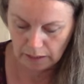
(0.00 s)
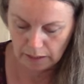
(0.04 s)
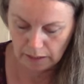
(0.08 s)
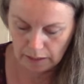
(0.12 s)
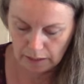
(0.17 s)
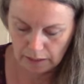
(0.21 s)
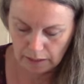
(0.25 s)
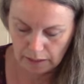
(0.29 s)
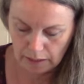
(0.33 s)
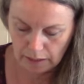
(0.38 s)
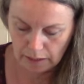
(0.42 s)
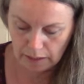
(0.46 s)

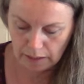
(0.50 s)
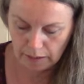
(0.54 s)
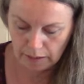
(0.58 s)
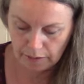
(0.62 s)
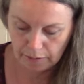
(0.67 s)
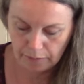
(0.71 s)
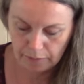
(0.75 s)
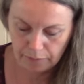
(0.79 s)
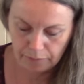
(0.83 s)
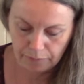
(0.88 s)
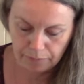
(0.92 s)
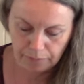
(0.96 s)

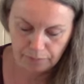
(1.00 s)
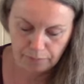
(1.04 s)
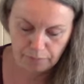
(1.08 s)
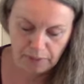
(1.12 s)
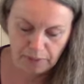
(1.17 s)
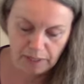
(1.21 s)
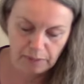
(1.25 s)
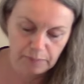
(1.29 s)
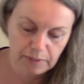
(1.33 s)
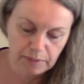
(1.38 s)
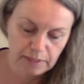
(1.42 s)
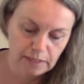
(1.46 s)

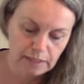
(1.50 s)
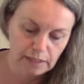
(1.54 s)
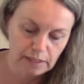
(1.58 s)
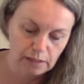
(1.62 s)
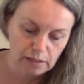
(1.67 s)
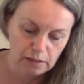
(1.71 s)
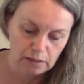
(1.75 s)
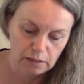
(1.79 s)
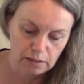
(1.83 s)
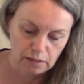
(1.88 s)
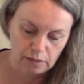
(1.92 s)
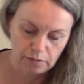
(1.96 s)
Baby
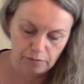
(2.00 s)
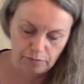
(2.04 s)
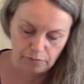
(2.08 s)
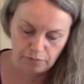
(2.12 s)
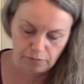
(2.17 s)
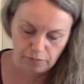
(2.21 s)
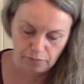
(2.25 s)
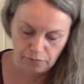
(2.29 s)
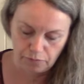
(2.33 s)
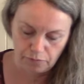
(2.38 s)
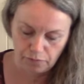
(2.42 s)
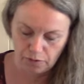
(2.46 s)
silk
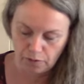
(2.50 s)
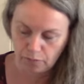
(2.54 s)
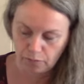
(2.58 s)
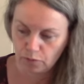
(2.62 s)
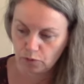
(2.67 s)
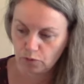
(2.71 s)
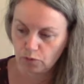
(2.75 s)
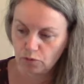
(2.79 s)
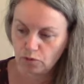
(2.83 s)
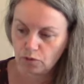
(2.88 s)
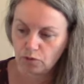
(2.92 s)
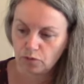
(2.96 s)
from
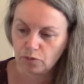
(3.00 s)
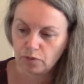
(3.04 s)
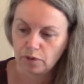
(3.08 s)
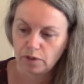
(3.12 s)
Du Store